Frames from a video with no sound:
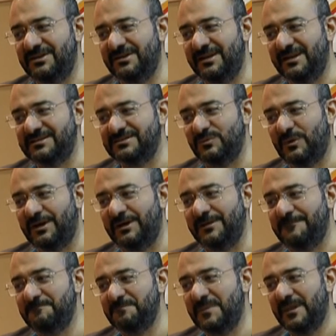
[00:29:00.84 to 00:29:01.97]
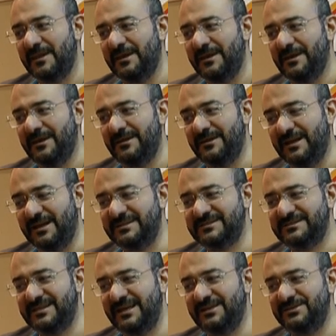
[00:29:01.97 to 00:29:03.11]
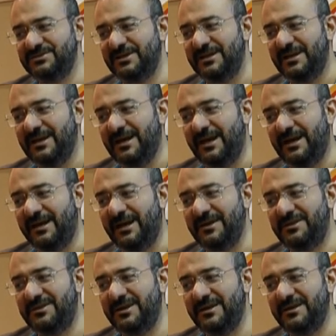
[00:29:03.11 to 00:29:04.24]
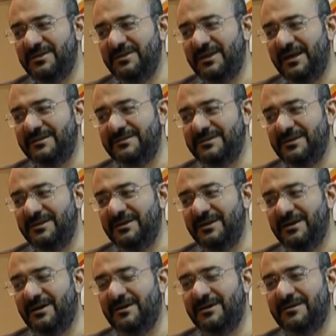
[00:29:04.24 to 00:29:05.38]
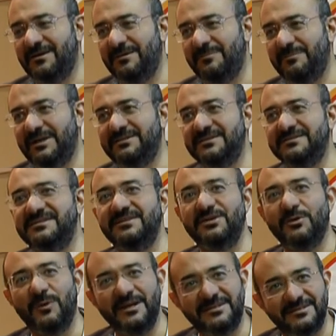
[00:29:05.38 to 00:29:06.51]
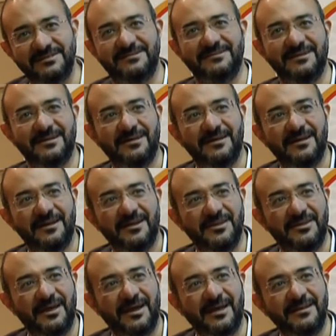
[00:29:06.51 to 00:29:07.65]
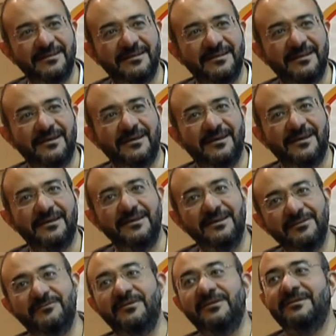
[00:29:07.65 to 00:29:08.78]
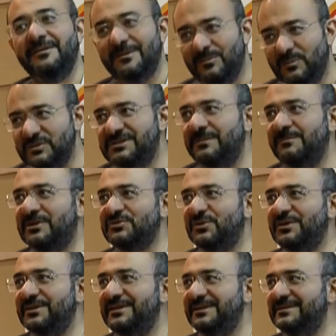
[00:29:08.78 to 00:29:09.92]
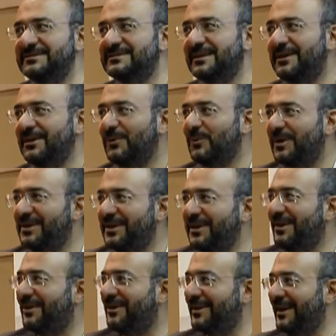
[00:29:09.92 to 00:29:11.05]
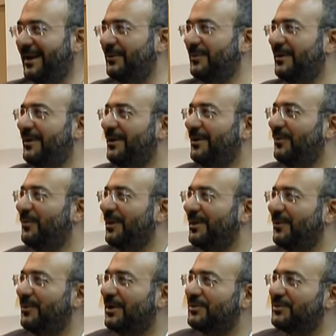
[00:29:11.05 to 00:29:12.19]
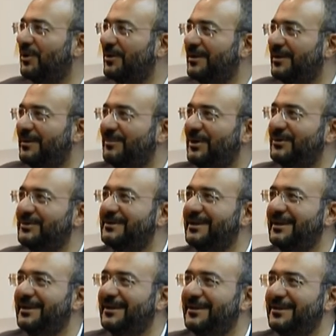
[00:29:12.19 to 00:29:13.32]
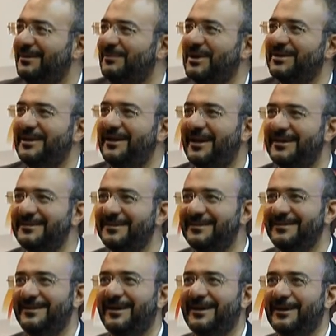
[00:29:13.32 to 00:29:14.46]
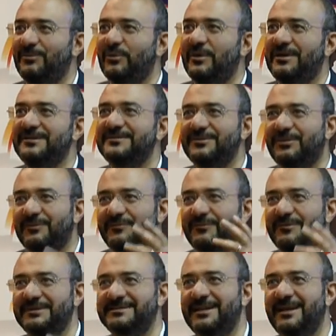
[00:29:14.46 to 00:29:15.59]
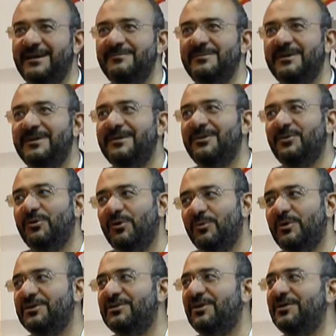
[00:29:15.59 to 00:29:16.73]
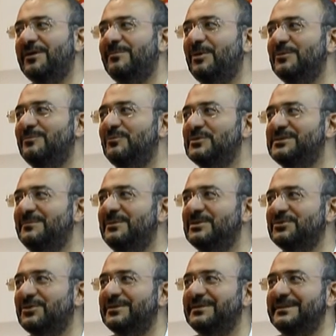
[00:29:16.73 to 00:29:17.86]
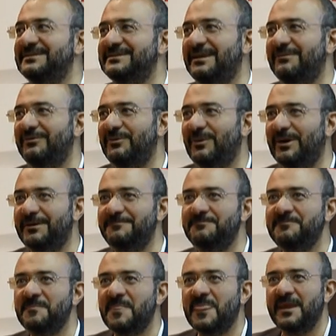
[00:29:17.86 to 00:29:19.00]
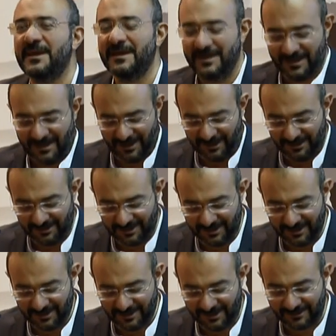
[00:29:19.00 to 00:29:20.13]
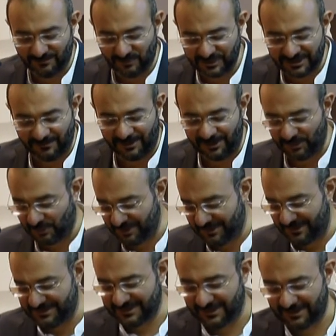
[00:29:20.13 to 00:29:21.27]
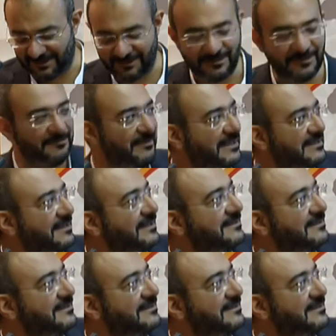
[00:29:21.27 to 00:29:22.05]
the next while, in the next stage. And I think that they are better situated than even Muslim majorities where they are now, whether we are talking about the motherland in the Arab world of Islam, or we're talking about Muslim majorities everywhere. I think that Muslim minorities are better